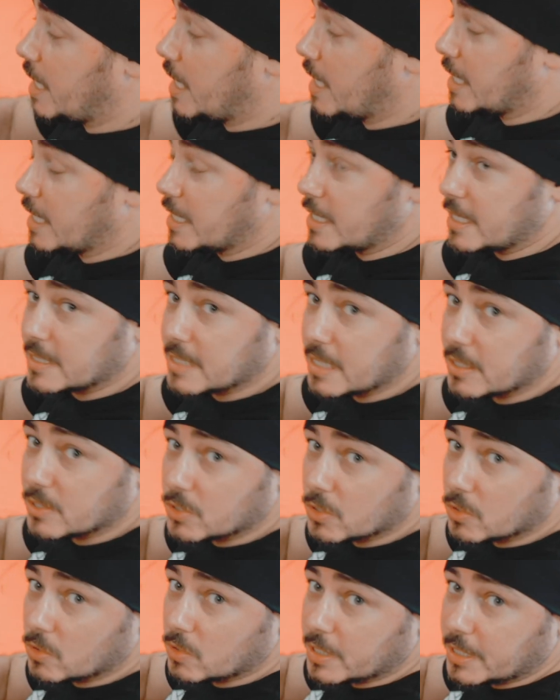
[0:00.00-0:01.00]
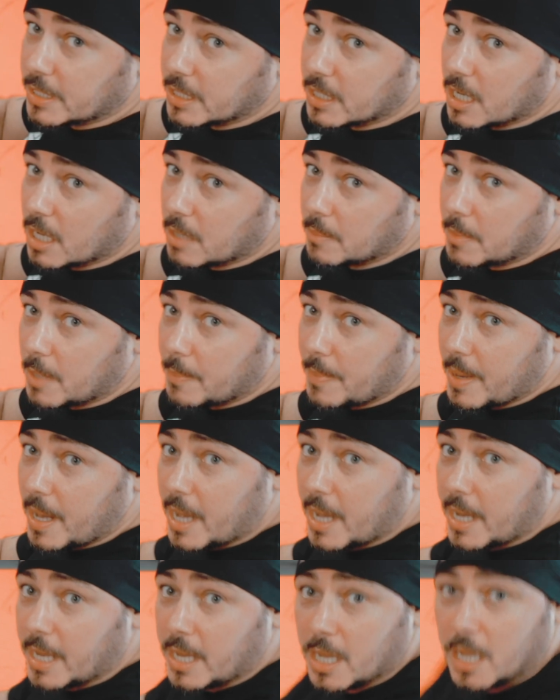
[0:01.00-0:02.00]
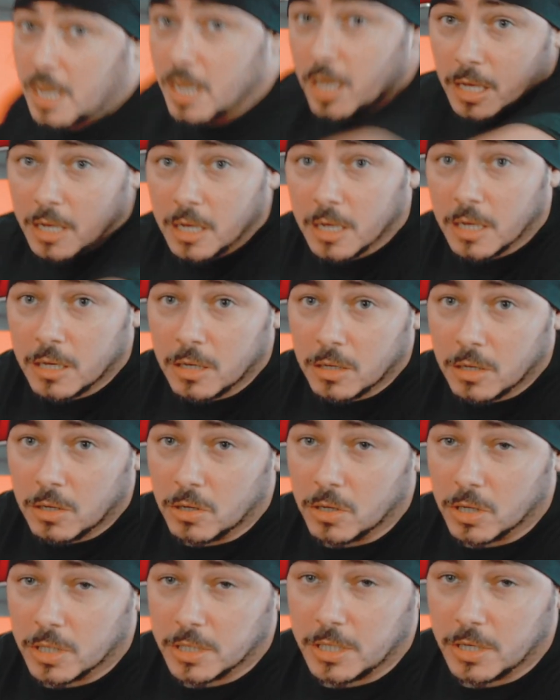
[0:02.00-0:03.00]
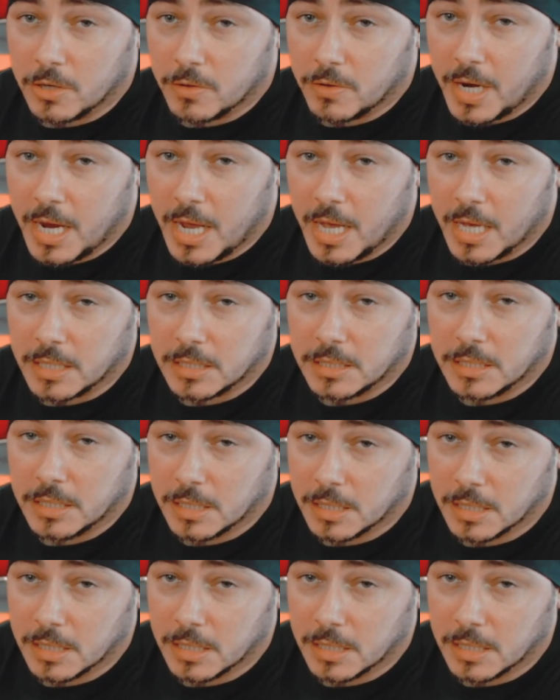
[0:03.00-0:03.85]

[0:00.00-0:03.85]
in, and as I circle in and come up, I hook the other hand,